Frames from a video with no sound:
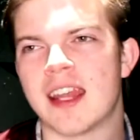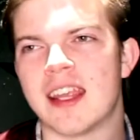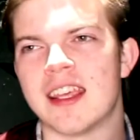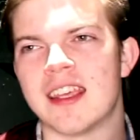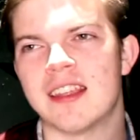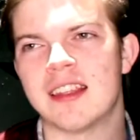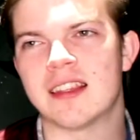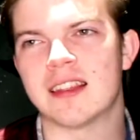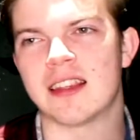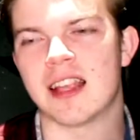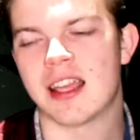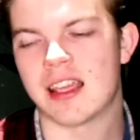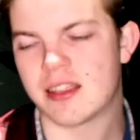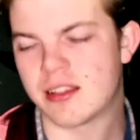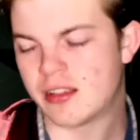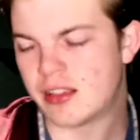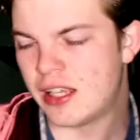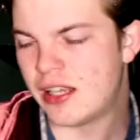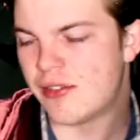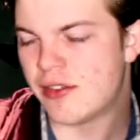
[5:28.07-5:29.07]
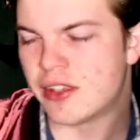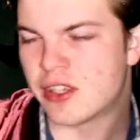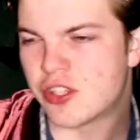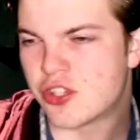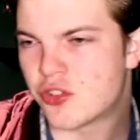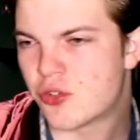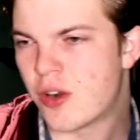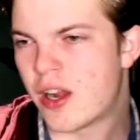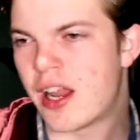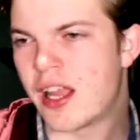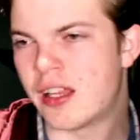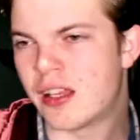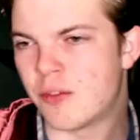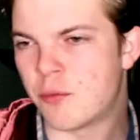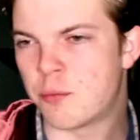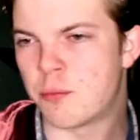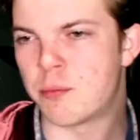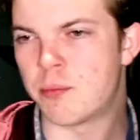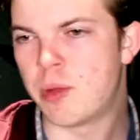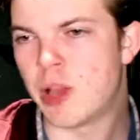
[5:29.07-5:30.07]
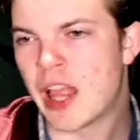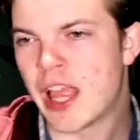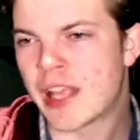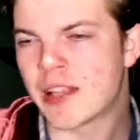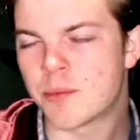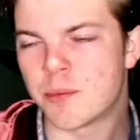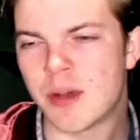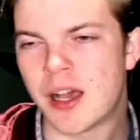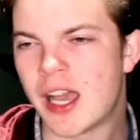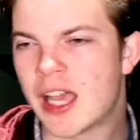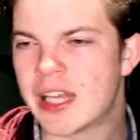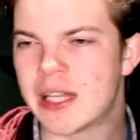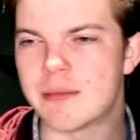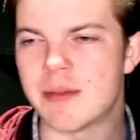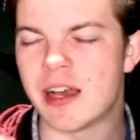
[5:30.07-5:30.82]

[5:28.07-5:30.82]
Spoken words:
He's like leaving the trail of plants behind him.